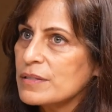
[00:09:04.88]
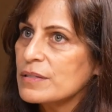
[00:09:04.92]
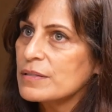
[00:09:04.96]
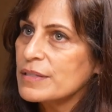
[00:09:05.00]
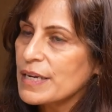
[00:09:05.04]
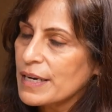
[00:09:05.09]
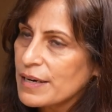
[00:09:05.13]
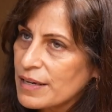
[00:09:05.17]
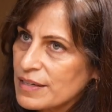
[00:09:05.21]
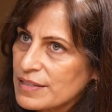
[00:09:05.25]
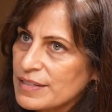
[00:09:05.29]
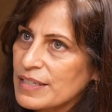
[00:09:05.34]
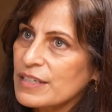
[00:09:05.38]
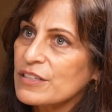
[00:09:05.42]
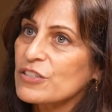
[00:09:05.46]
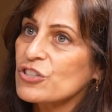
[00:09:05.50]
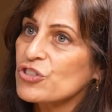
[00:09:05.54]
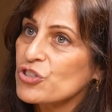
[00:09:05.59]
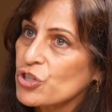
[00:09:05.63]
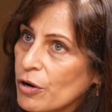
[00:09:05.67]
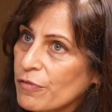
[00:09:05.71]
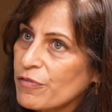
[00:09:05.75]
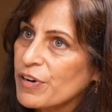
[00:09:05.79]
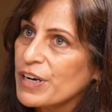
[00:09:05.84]
data center,
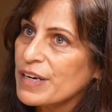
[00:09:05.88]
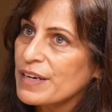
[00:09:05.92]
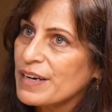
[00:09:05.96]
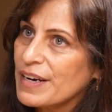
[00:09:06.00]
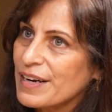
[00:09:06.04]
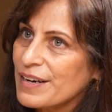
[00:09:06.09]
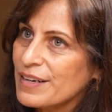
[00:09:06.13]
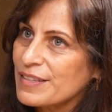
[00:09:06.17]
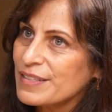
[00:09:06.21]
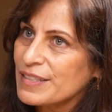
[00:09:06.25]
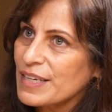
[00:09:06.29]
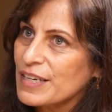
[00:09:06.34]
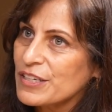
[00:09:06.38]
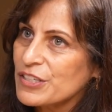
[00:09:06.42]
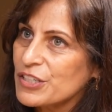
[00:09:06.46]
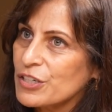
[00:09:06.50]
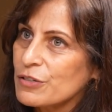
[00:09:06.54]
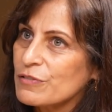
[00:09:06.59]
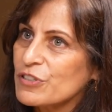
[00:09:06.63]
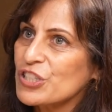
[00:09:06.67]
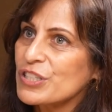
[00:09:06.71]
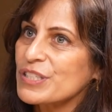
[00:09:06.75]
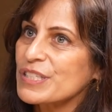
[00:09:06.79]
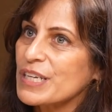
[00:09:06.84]
sovereign data
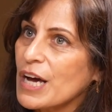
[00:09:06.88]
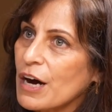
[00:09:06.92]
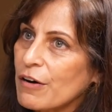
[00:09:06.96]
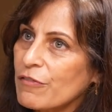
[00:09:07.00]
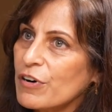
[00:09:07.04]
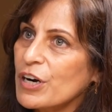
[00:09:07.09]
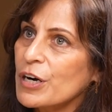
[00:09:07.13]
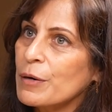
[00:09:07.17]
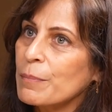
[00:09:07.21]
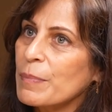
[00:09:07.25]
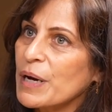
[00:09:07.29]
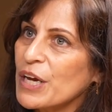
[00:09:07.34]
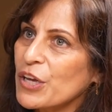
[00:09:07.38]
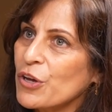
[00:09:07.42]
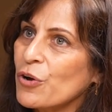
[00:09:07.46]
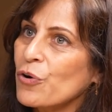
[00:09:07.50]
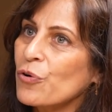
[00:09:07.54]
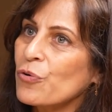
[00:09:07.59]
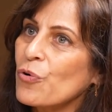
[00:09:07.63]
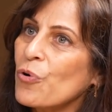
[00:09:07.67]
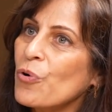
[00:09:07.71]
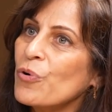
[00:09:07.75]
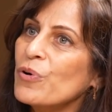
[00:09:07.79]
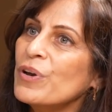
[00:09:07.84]
center, which is governed by
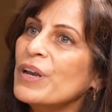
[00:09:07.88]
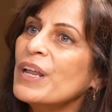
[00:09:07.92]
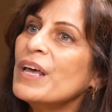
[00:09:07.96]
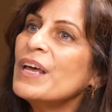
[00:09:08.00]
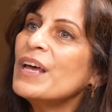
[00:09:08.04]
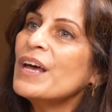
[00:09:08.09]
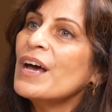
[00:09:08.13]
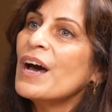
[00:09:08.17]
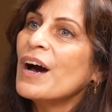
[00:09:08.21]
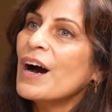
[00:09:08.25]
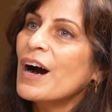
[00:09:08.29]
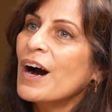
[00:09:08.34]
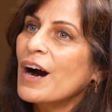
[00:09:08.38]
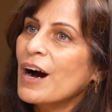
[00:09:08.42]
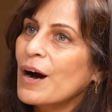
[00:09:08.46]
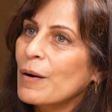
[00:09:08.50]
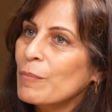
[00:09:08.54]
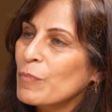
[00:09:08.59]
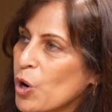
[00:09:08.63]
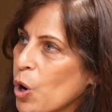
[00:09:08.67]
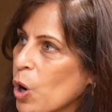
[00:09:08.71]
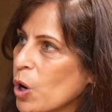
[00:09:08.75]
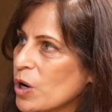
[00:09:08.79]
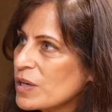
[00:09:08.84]
your own
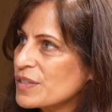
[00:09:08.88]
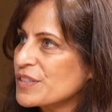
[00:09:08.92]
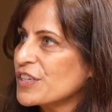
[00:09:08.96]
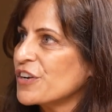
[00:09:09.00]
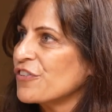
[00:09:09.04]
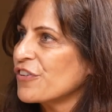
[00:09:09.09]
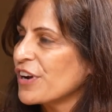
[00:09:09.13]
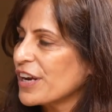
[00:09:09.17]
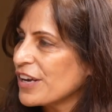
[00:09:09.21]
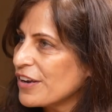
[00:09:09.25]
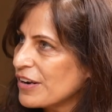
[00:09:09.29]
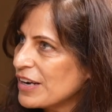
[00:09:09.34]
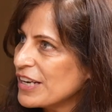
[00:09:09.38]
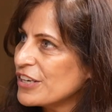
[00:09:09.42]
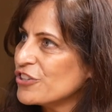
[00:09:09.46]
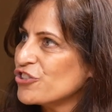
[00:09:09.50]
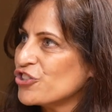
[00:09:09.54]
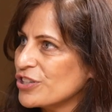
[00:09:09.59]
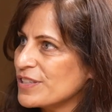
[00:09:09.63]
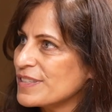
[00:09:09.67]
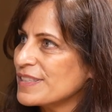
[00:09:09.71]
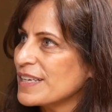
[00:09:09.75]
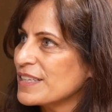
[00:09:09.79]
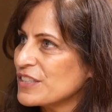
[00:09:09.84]
laws and
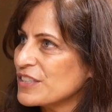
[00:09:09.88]
regulations,